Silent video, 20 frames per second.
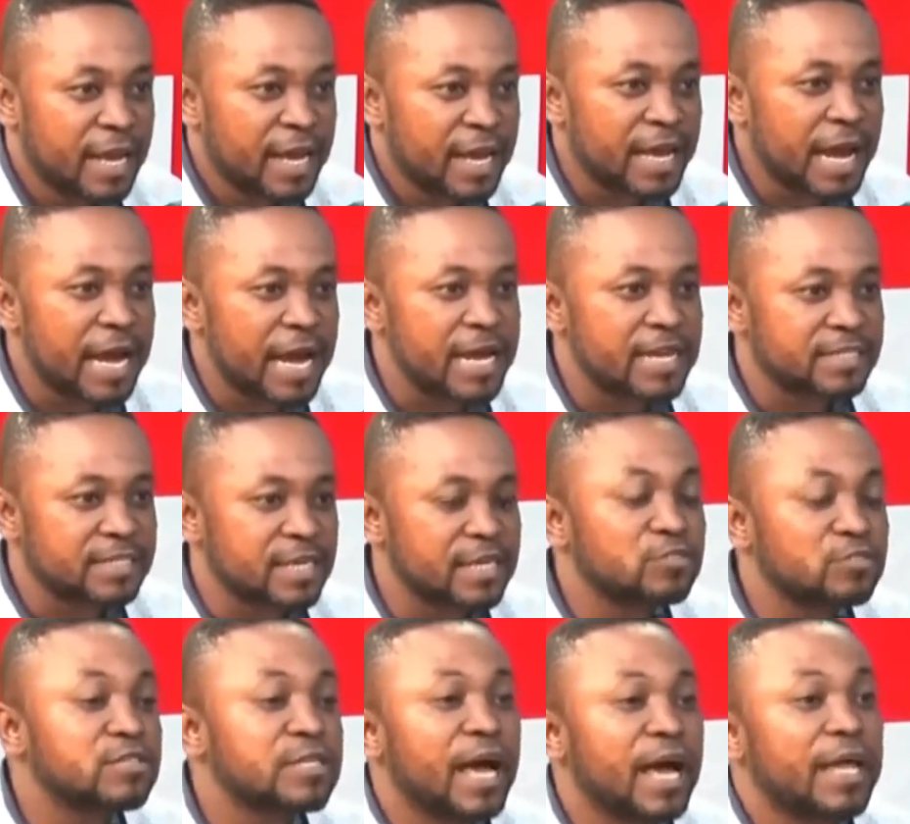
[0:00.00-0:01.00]
Eh ya eh
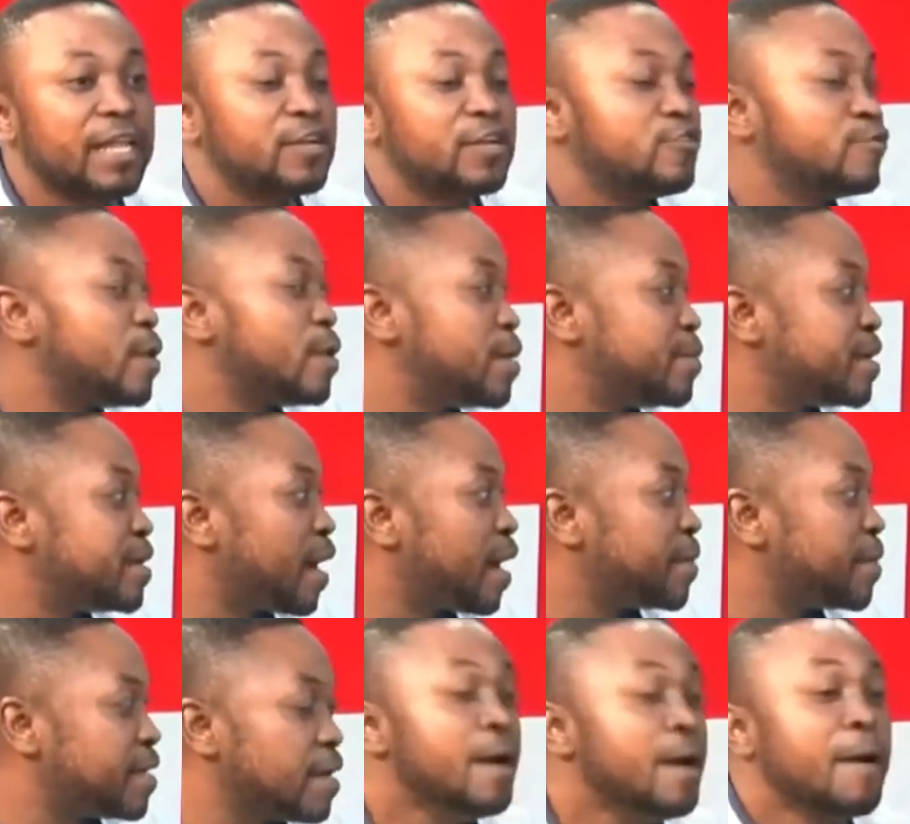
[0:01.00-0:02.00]
enti na na edu ba bi
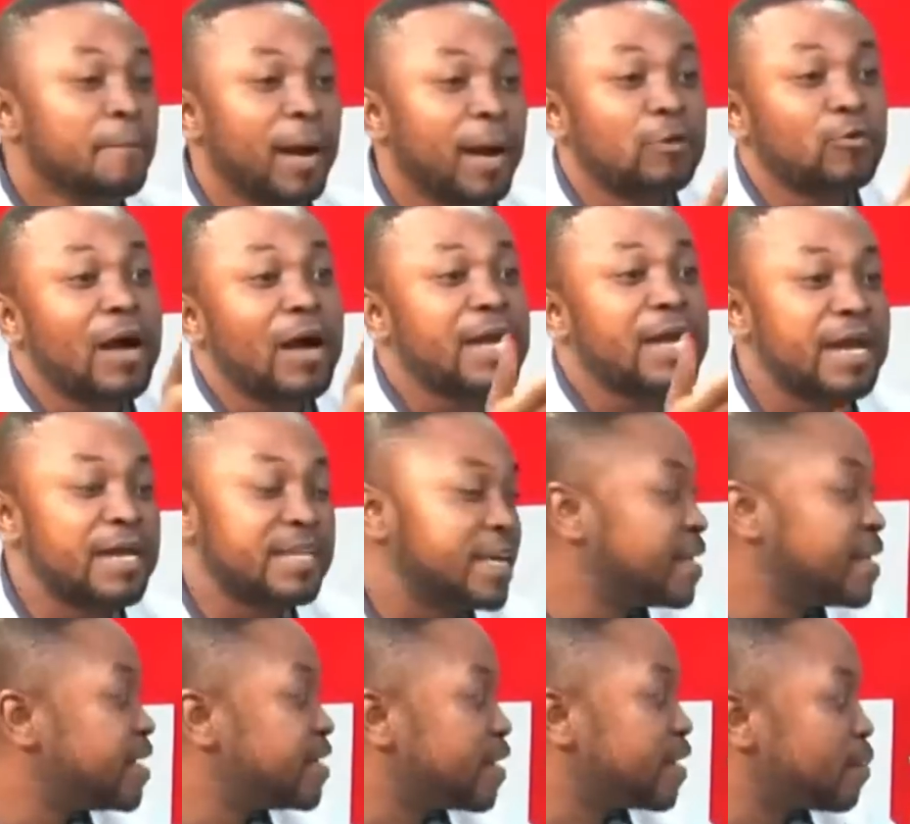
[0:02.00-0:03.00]
amenye but what can
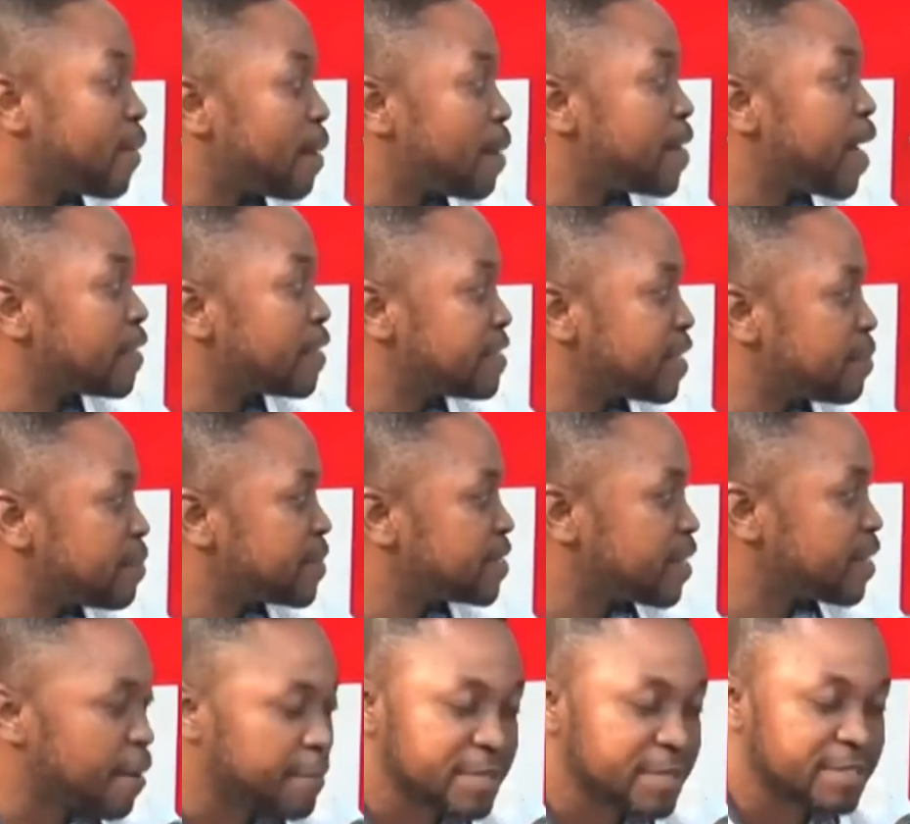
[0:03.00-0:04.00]
dey na dey ma me ancha me
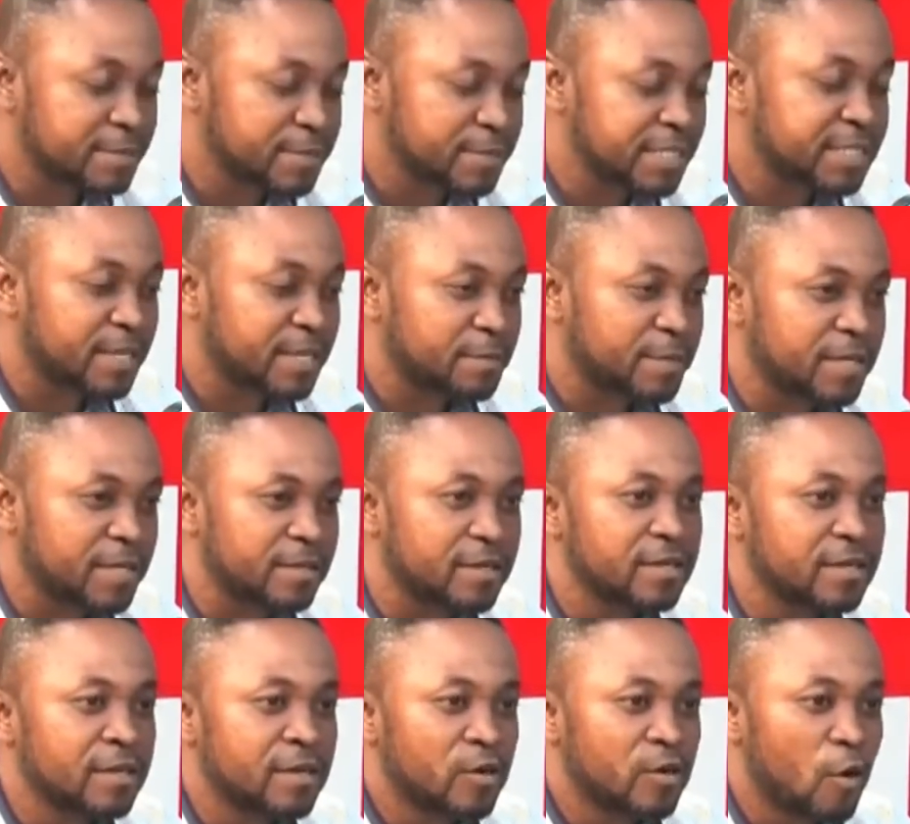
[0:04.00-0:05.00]
nya me chairman
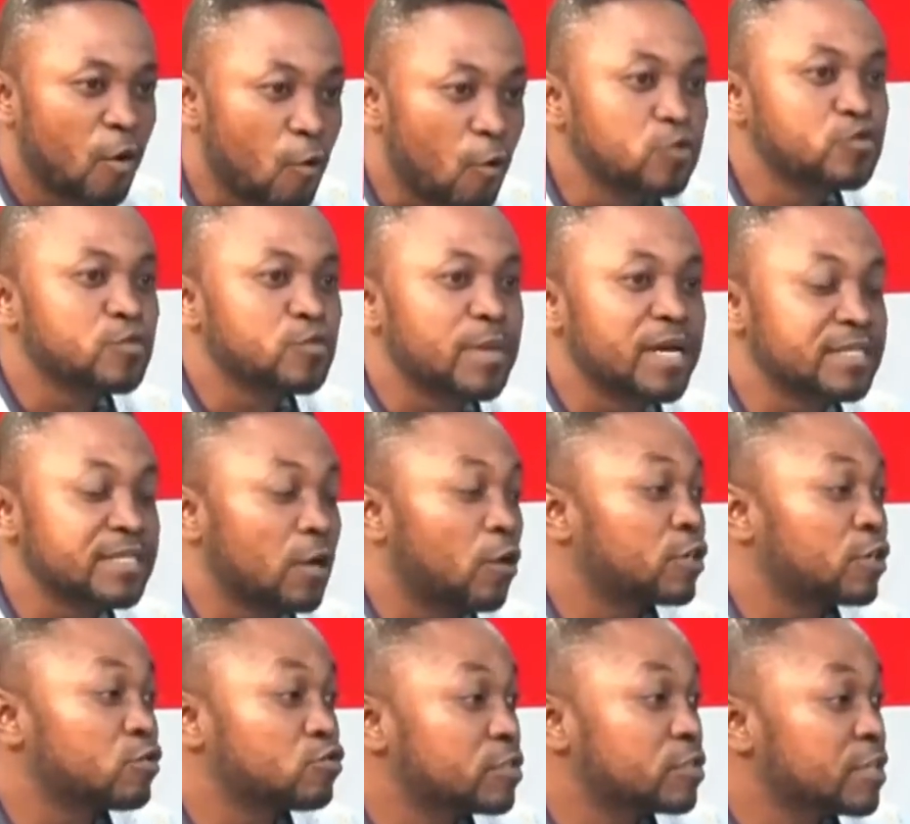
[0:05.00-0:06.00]
who's means
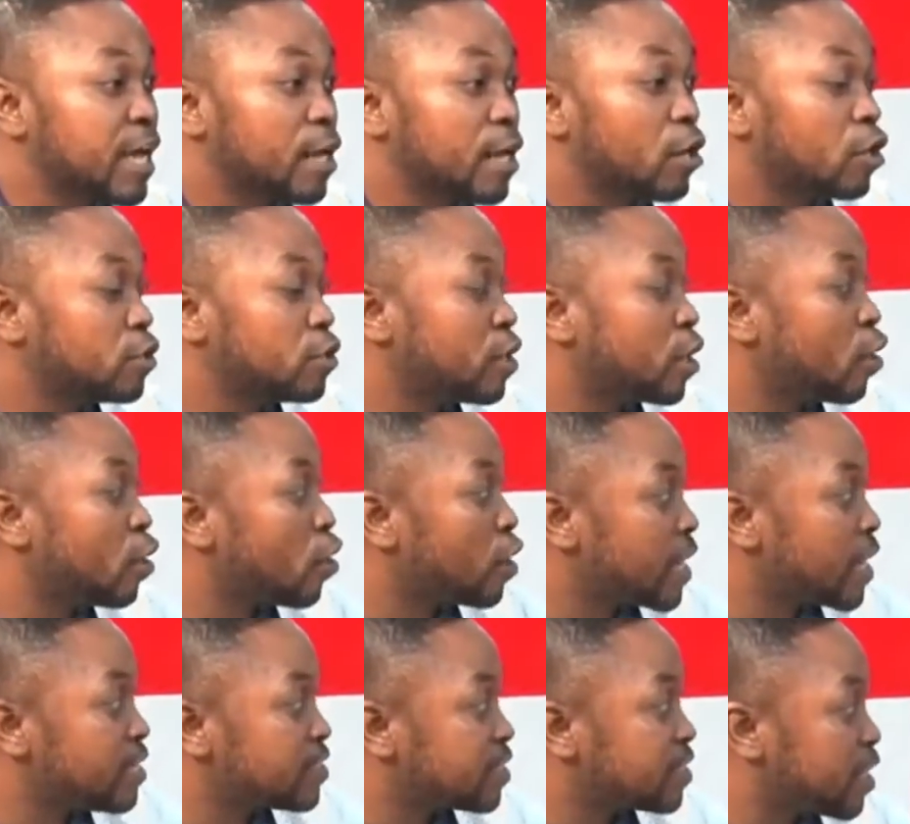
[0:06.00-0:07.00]
honestly na the
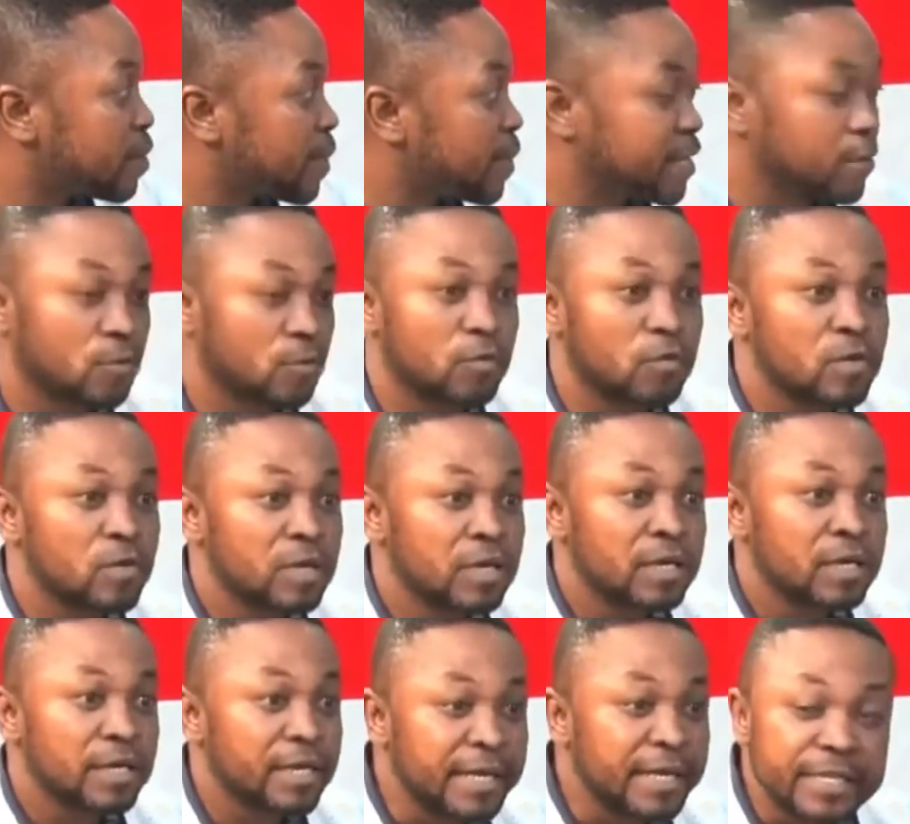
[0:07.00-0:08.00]
longest chairman
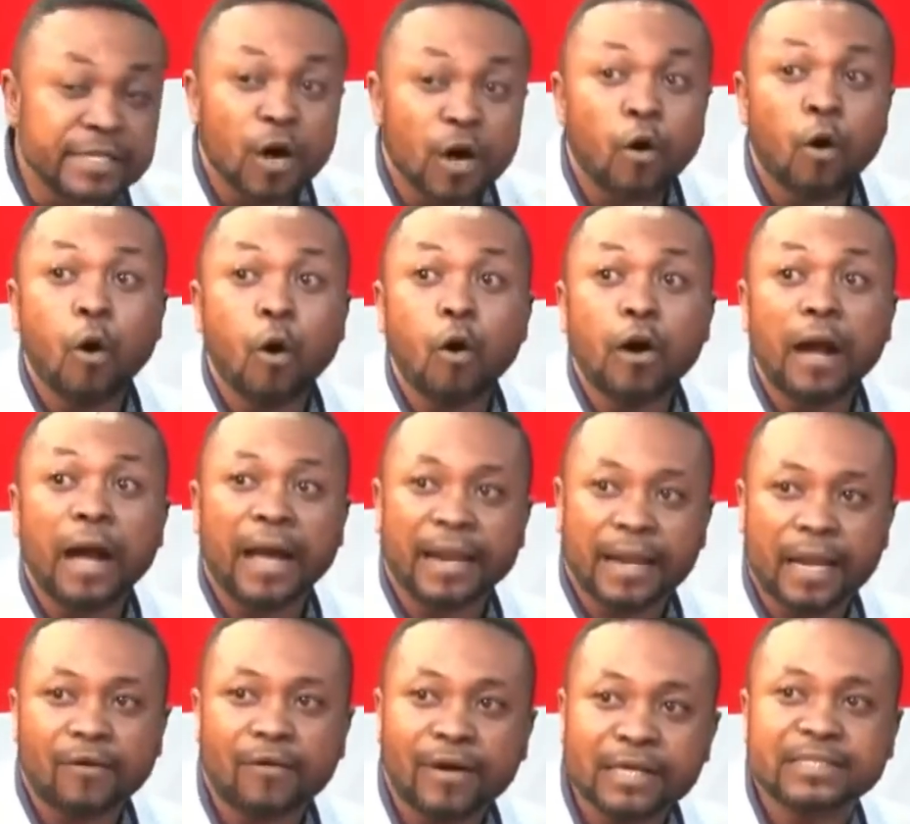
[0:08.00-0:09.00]
in the whole
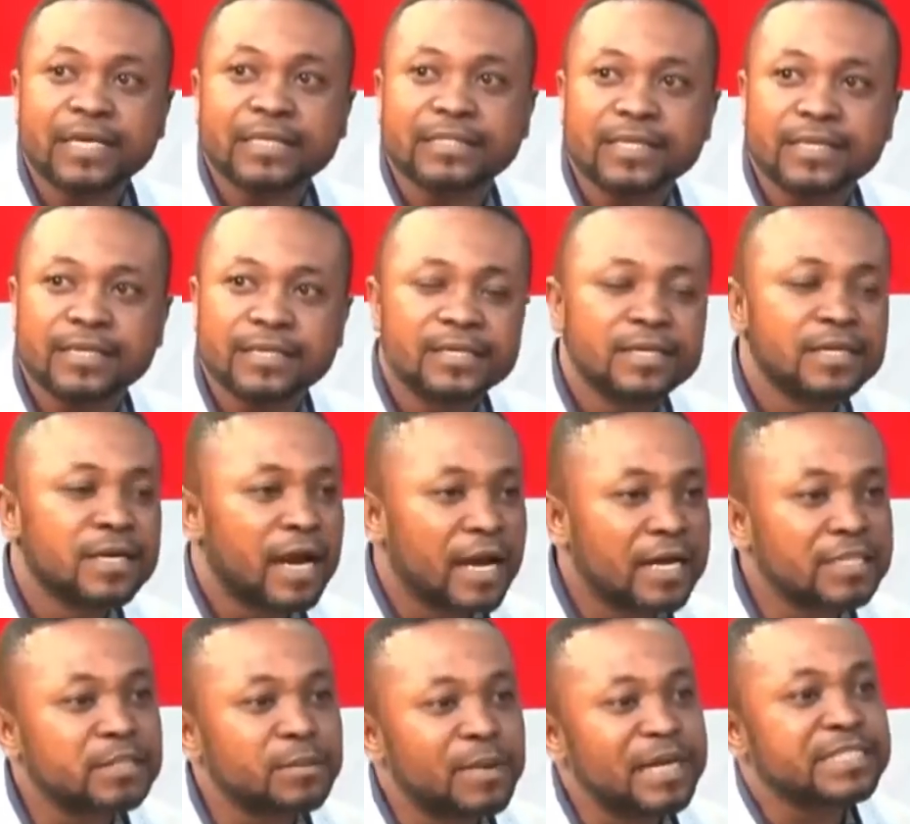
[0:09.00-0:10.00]
Ghana what you say
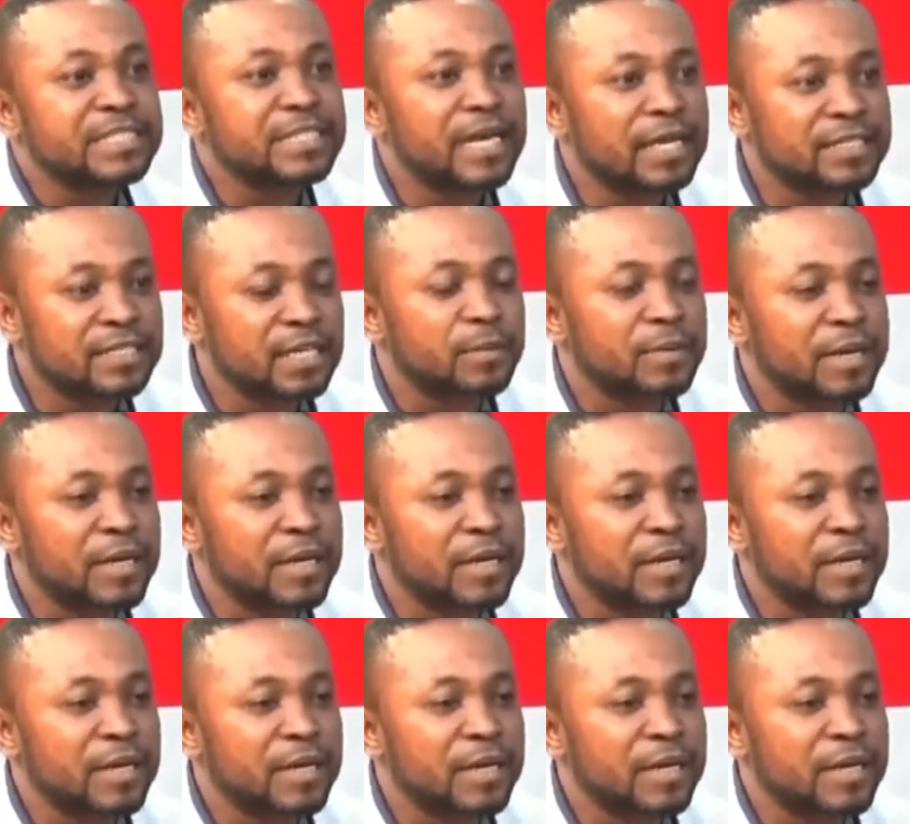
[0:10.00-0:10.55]
enti me chairman